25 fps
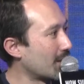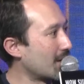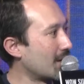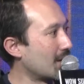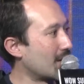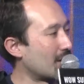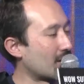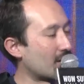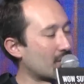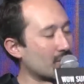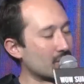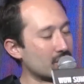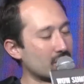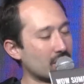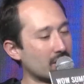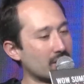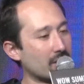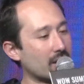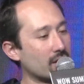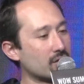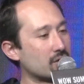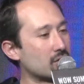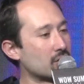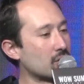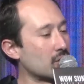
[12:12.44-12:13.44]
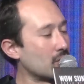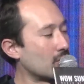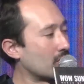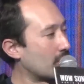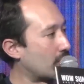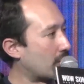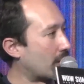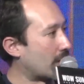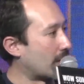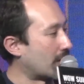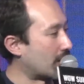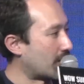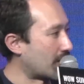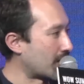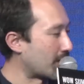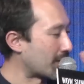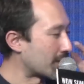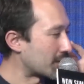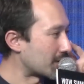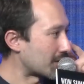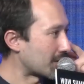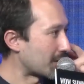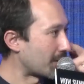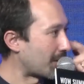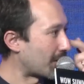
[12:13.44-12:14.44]
content. And so we were
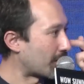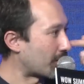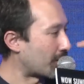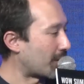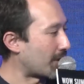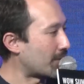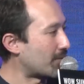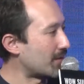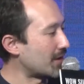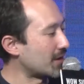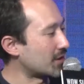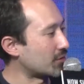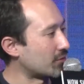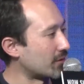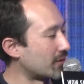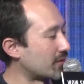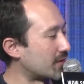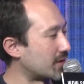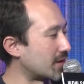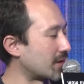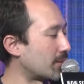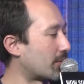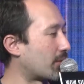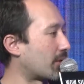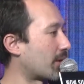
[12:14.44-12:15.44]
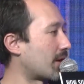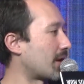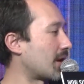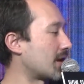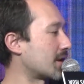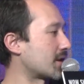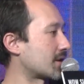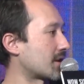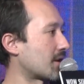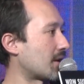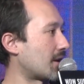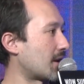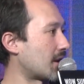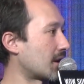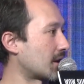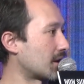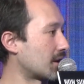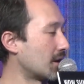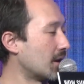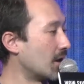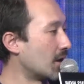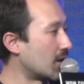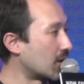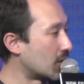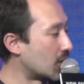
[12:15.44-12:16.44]
talking about Rabbit. We've seen brands like
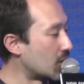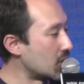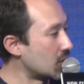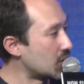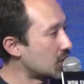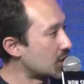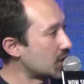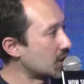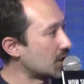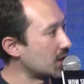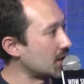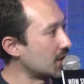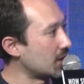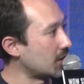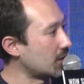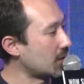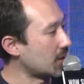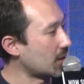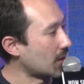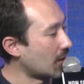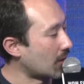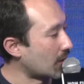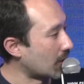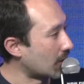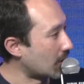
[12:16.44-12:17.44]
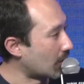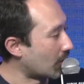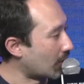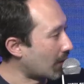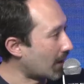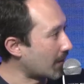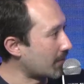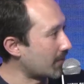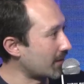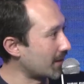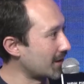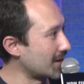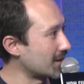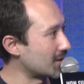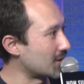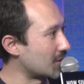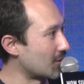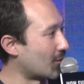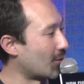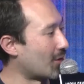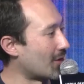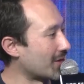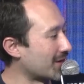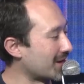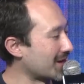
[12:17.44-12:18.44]
Gucci, Rabbit, The
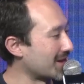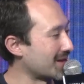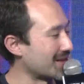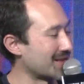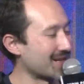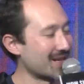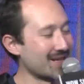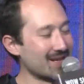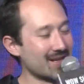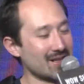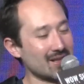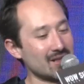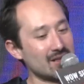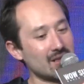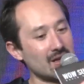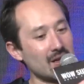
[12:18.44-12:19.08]
Walking Dead,